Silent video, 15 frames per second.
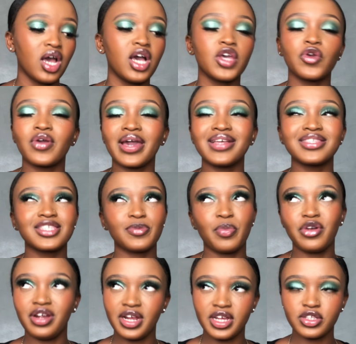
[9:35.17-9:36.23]
you can't
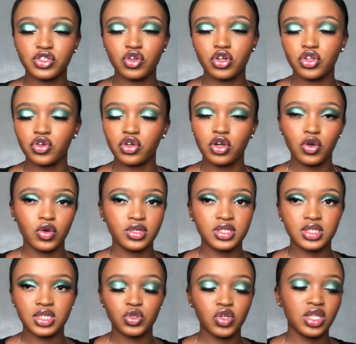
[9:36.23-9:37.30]
spray it on your clothes,
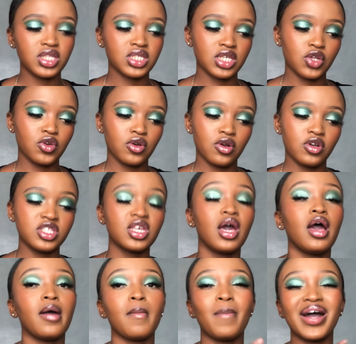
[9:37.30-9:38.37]
it will stain your clothes.
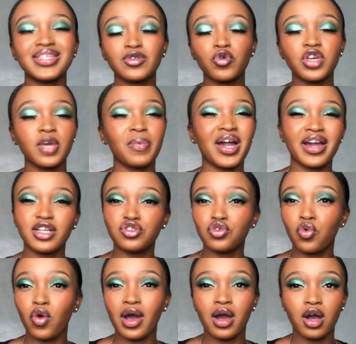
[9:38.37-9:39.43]
But ukipaka tu
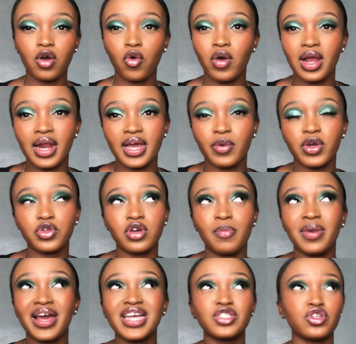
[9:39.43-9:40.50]
kwa like, when you
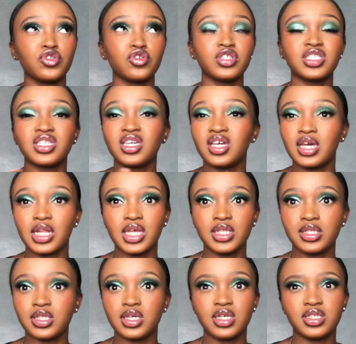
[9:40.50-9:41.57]
apply it on your skin,
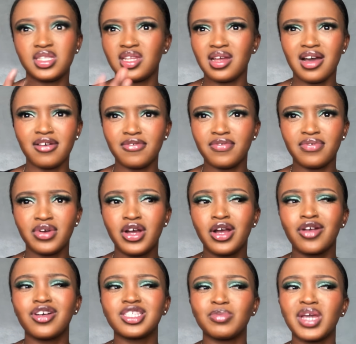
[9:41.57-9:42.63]
it's enough.
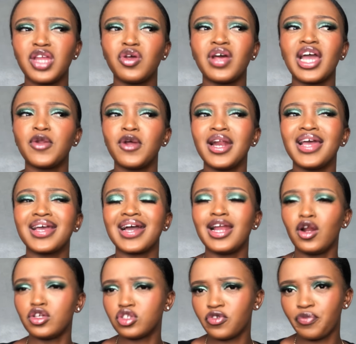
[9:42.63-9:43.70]
Because me, I don't like a
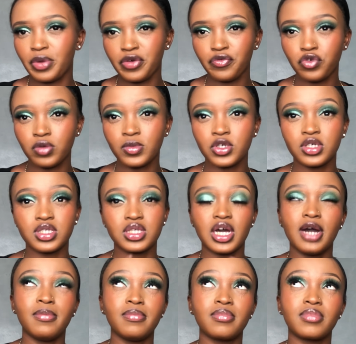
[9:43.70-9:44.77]
lot of perfume, because
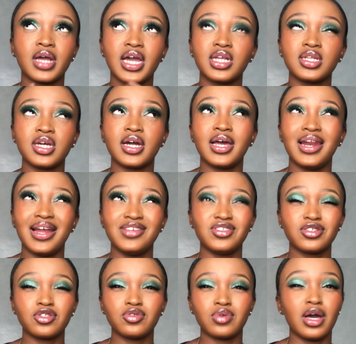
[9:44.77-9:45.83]
I'm kind of
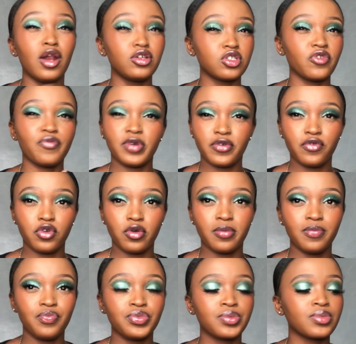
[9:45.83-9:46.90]
allergic to a lot of perfume.
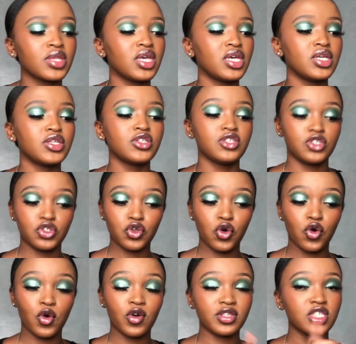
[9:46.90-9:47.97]

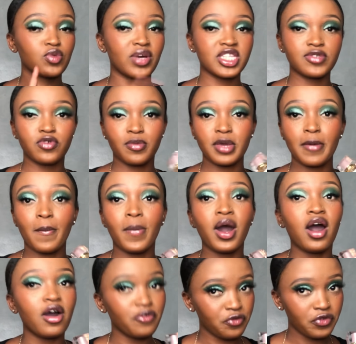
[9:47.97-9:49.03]
So this works for me
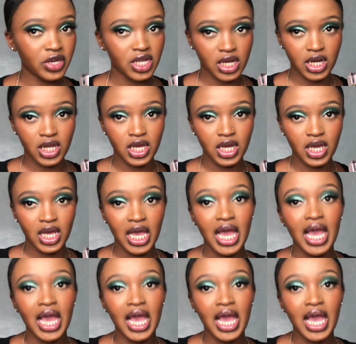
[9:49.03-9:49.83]
perfectly,